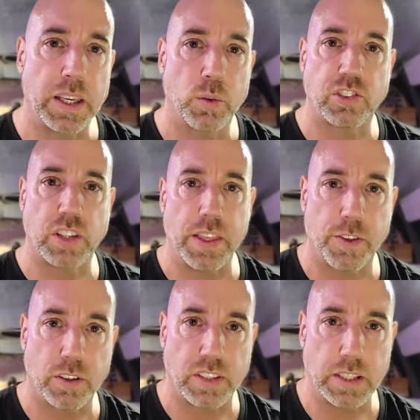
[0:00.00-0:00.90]
it will say
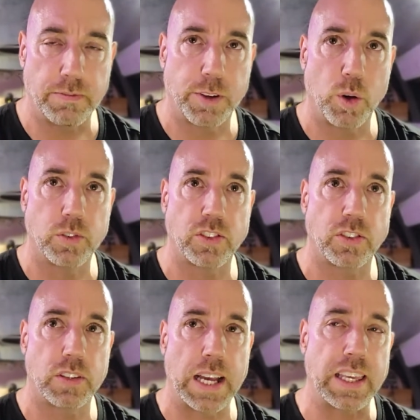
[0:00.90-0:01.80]
13
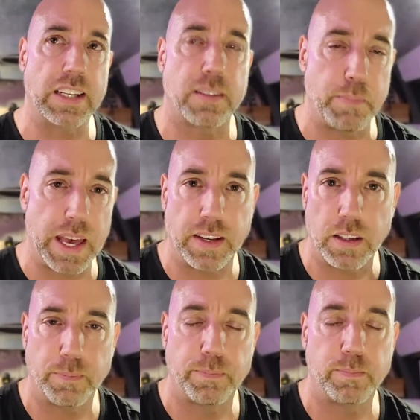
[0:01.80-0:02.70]
volts. I get into bed.
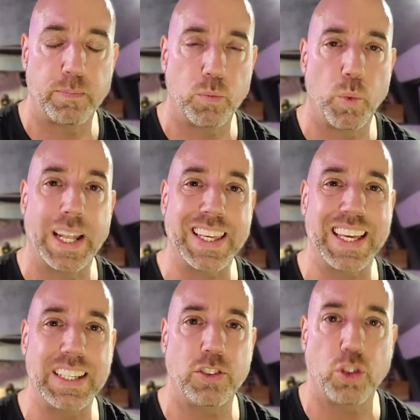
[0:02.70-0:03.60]
When I
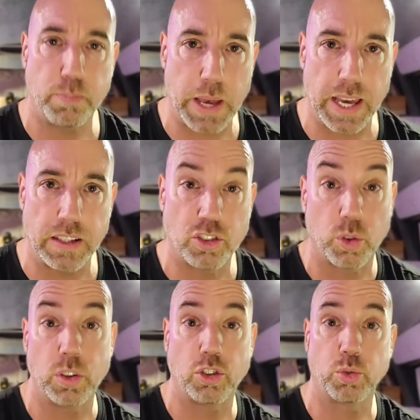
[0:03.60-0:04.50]
get into bed, it's
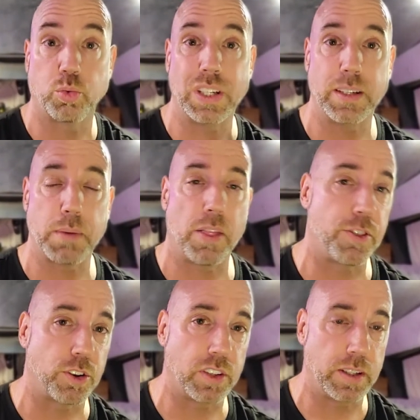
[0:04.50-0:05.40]
going to read about
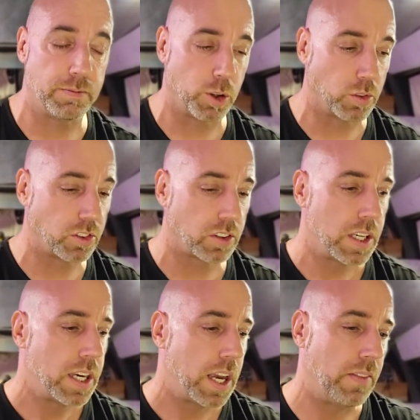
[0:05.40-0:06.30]
13 volts.
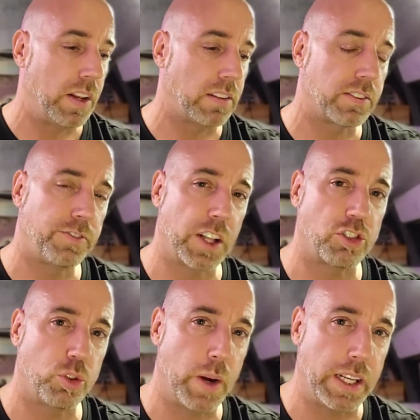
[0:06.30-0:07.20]
And then it's
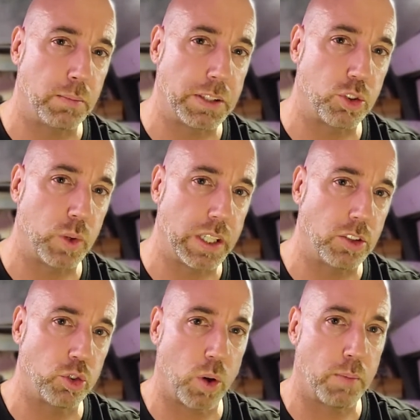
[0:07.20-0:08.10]
fluctuating
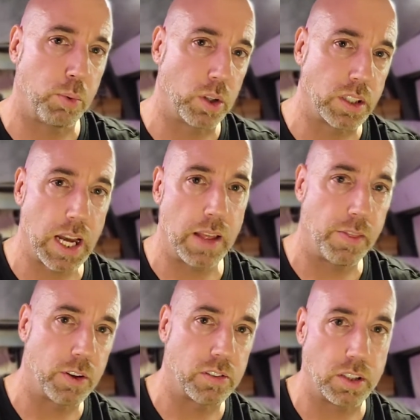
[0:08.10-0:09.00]
between 12.9,
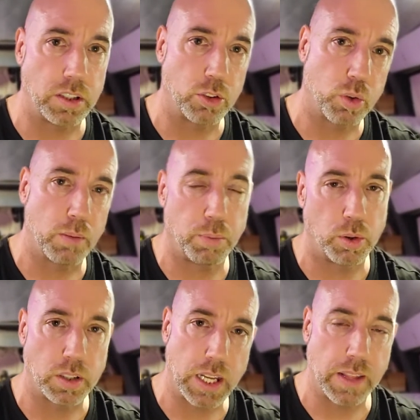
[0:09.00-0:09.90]
13,
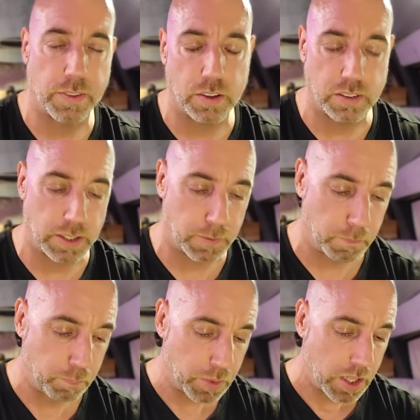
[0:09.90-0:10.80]
12.9, 13.
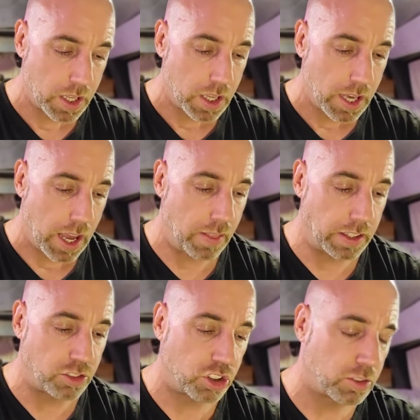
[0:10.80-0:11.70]
And
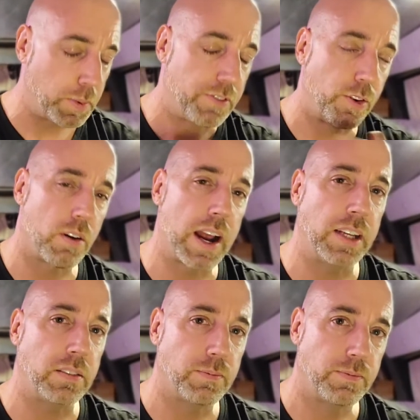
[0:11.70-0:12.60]
then just before
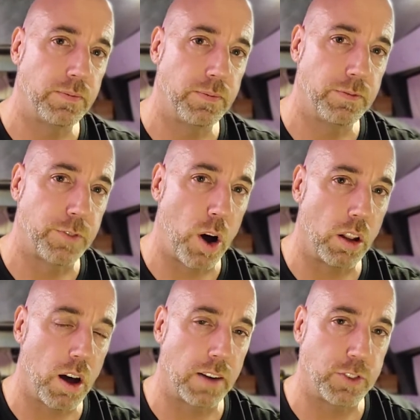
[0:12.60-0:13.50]
I
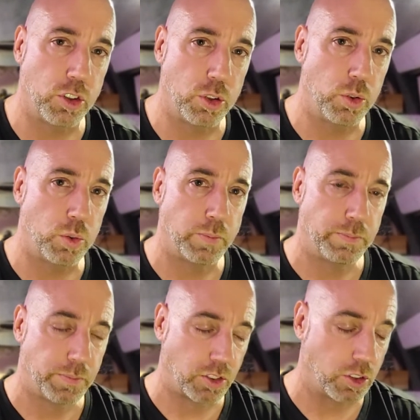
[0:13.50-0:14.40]
fall off to
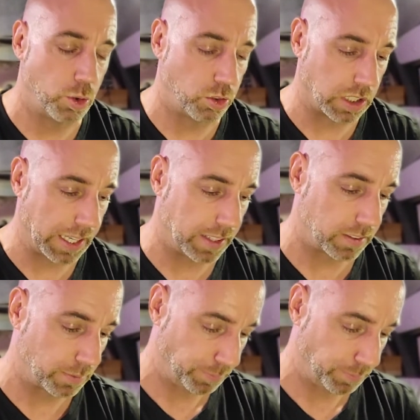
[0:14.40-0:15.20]
snooze land,